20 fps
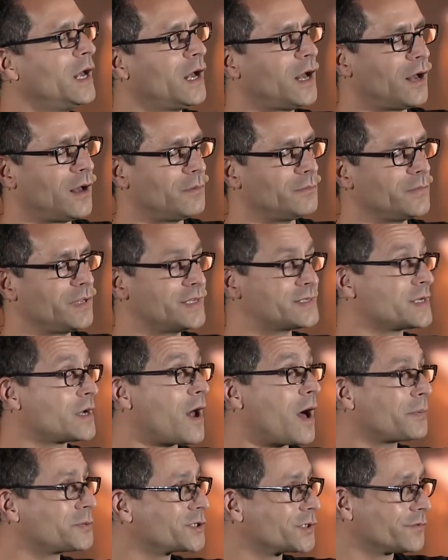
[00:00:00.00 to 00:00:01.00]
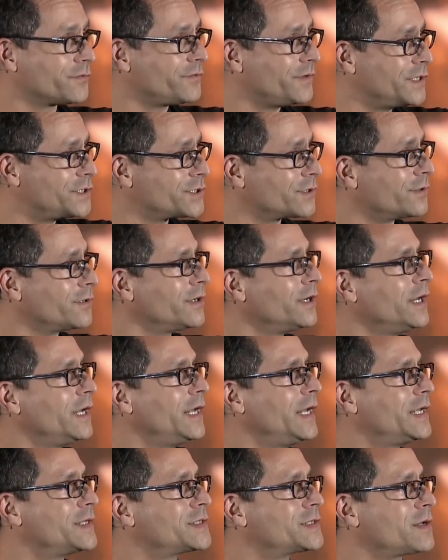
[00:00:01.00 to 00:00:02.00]
um, is an optional feature.
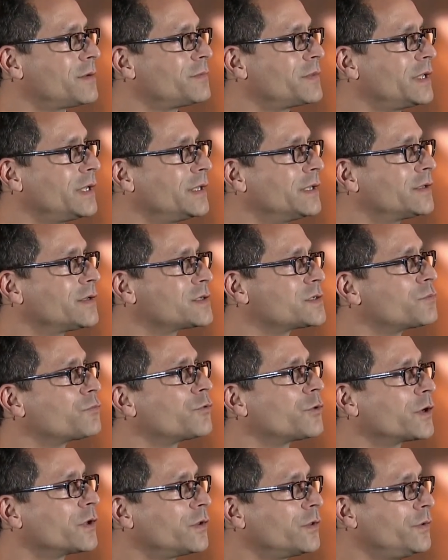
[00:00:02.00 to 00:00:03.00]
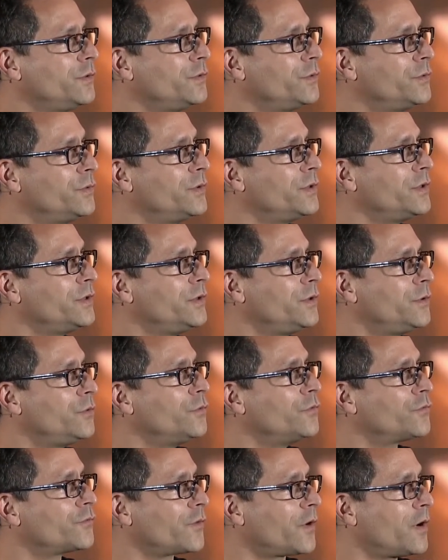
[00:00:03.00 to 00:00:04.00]
It's something that doesn't preclude
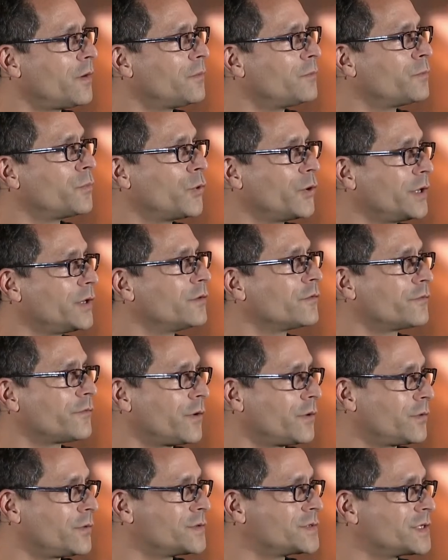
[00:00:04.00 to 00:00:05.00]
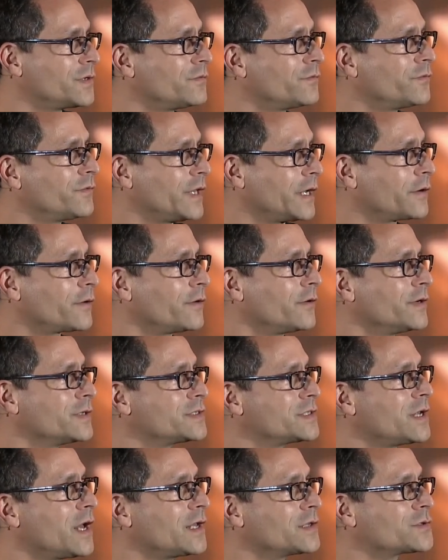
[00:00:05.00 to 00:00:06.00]
you from putting your photos in Flickr.
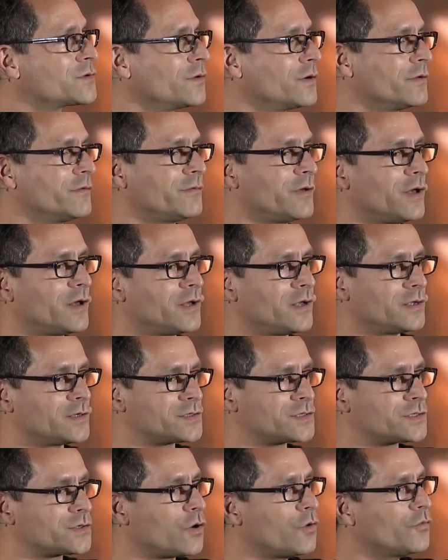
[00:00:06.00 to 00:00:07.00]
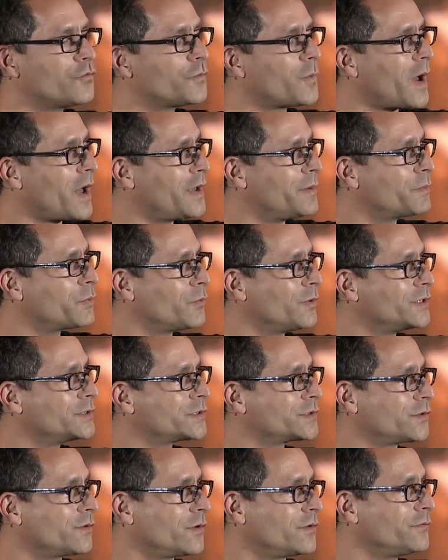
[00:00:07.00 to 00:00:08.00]
It's not sort of a, a stovepipe,
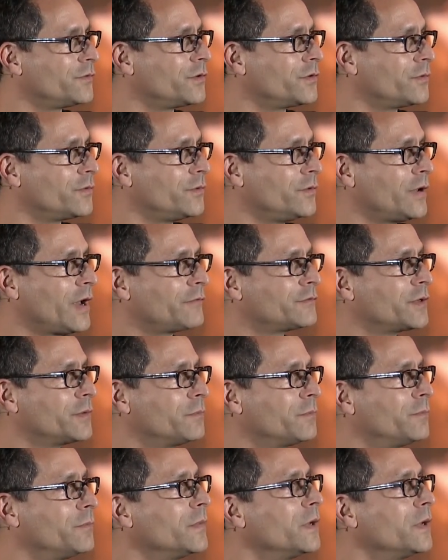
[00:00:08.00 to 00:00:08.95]
which sort of you yeah they go,